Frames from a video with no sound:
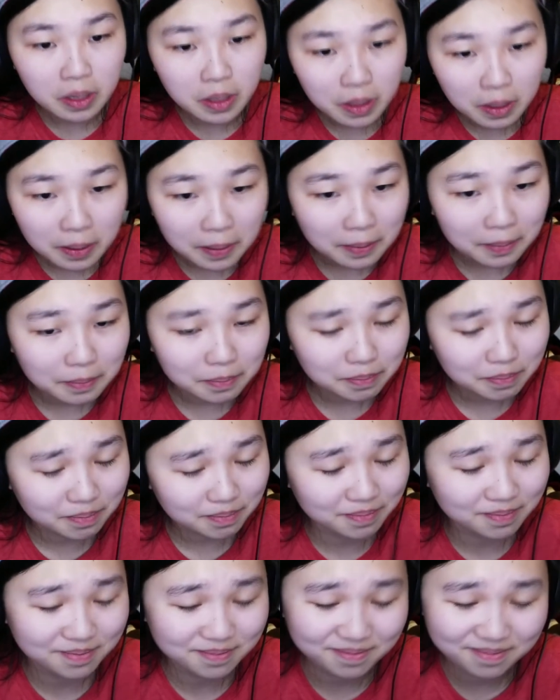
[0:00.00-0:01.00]

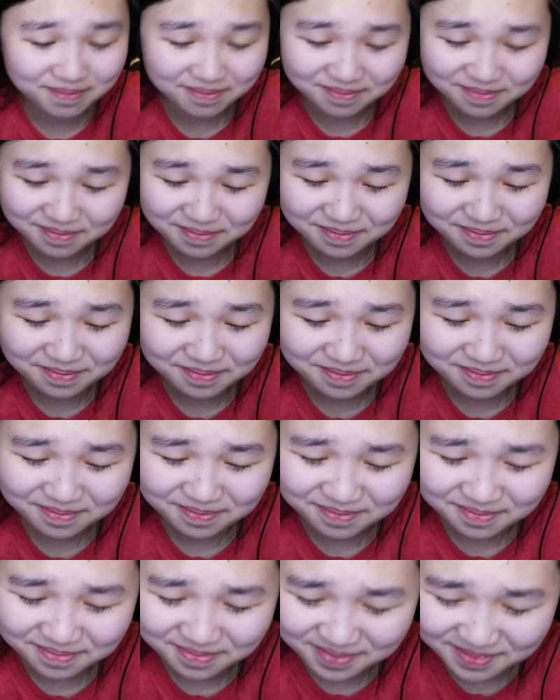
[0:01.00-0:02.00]

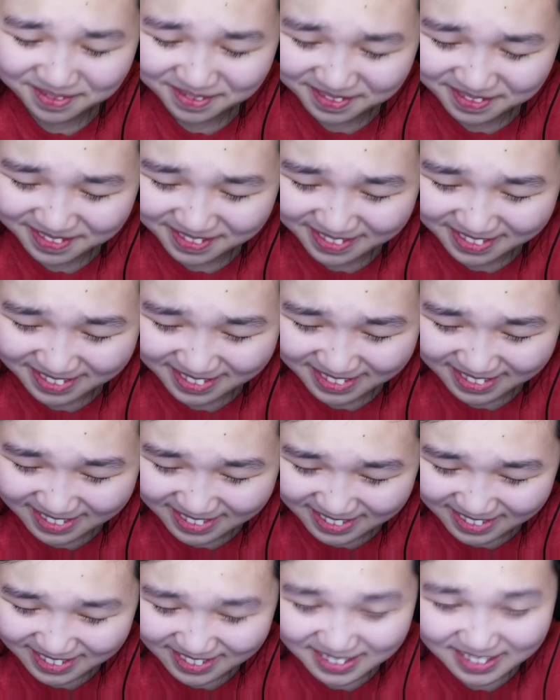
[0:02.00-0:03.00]

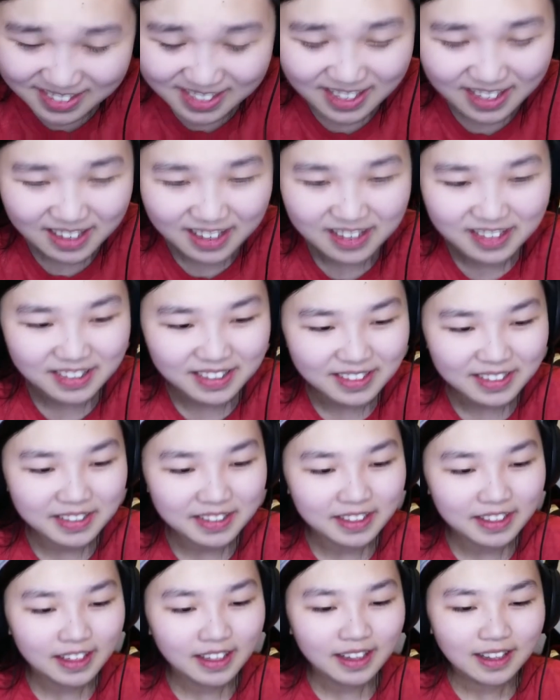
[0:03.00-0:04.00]

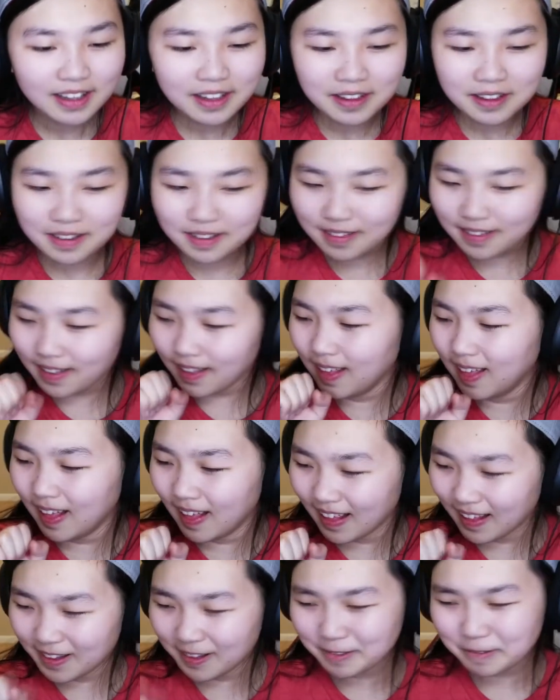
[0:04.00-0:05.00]

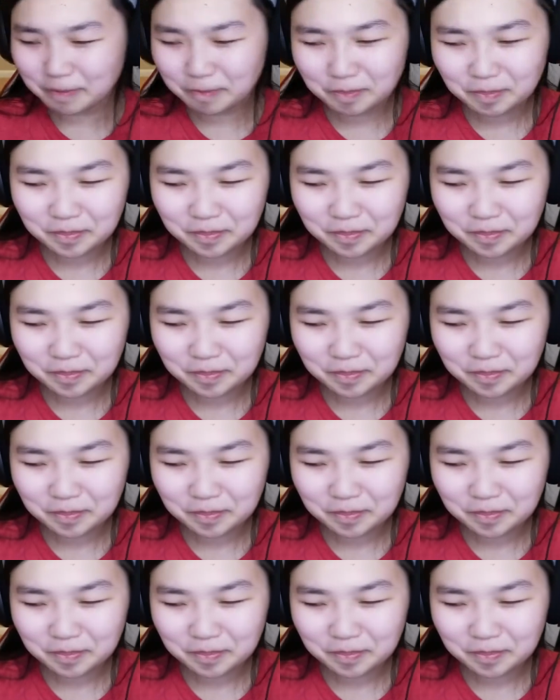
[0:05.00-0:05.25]
Nobody speaks.